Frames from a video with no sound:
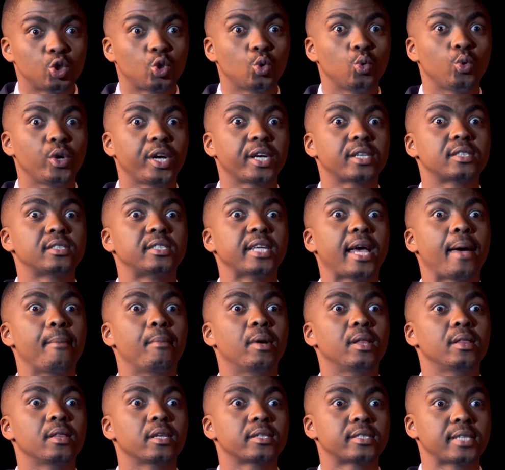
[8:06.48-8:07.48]
to
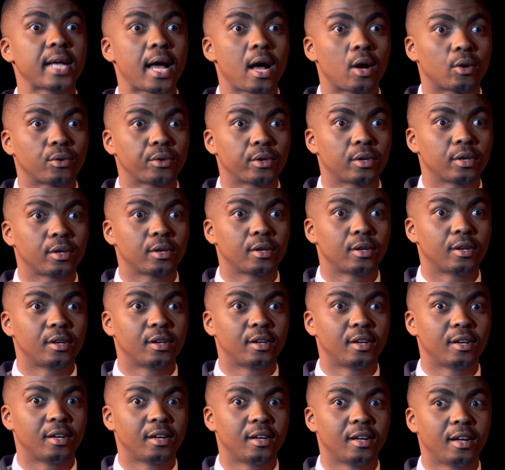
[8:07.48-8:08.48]
examine the sound?
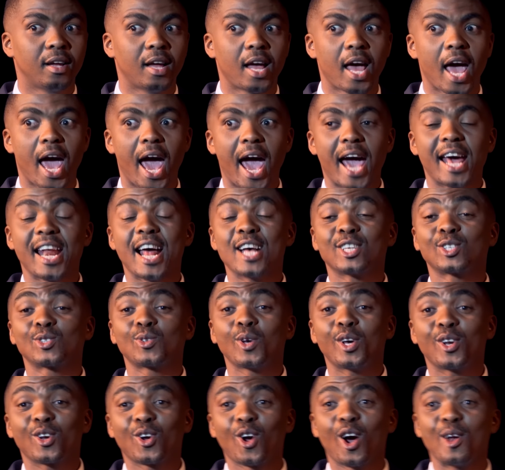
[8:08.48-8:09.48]
And I
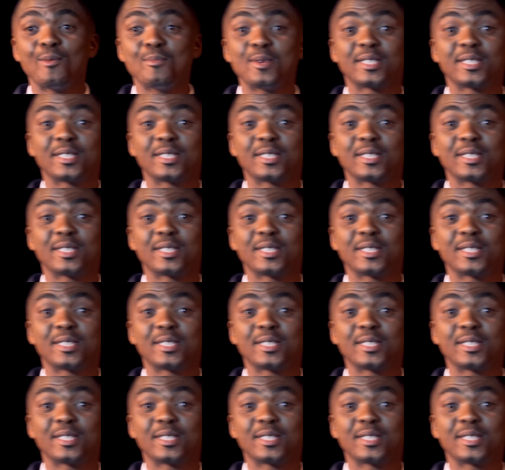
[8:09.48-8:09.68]
swear to God,